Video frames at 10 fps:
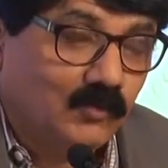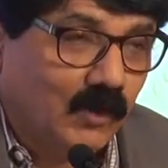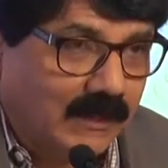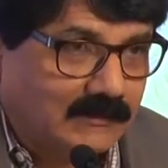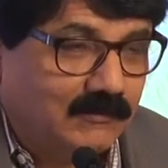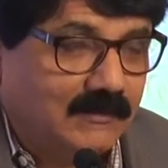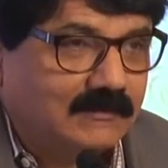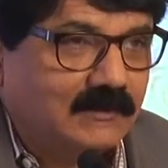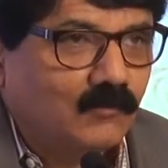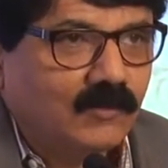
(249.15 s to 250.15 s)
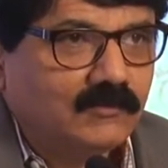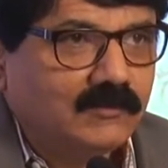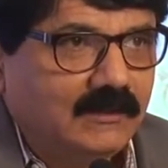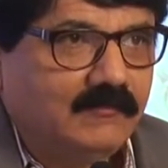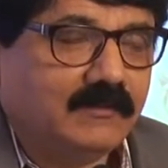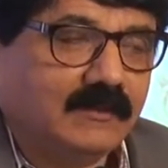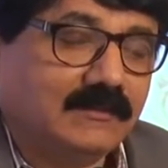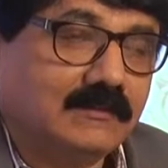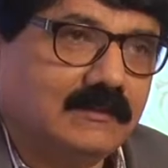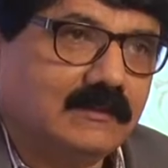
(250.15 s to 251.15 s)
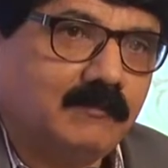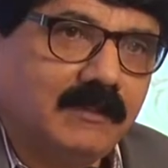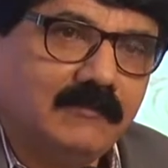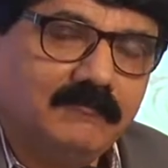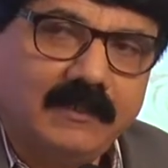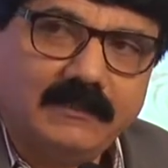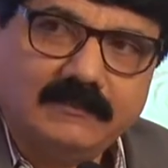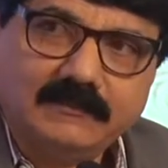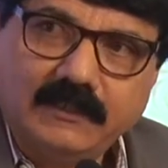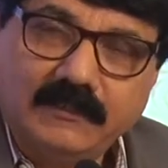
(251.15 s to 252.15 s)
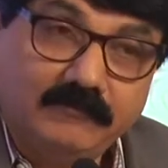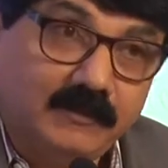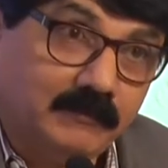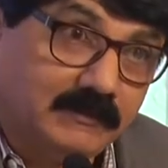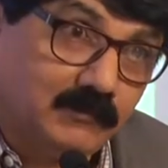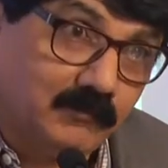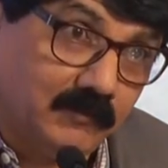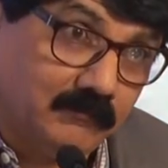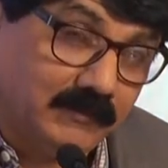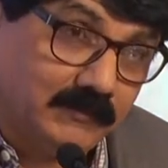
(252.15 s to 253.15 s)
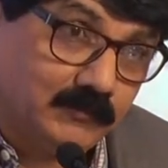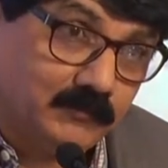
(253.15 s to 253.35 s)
who actually doesn't want to deal with us despite the fact his life depends upon me?